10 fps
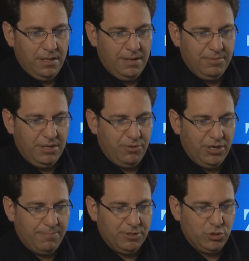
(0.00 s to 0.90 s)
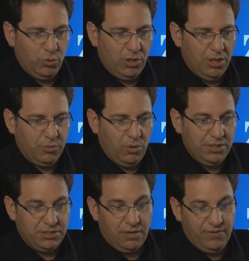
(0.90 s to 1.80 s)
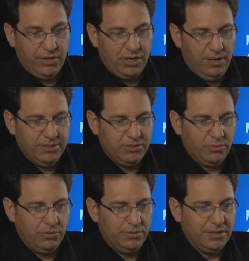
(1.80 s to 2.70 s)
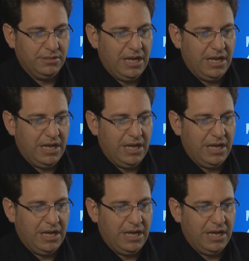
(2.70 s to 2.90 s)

I'm gonna bring up a tool called, it's a very common tool that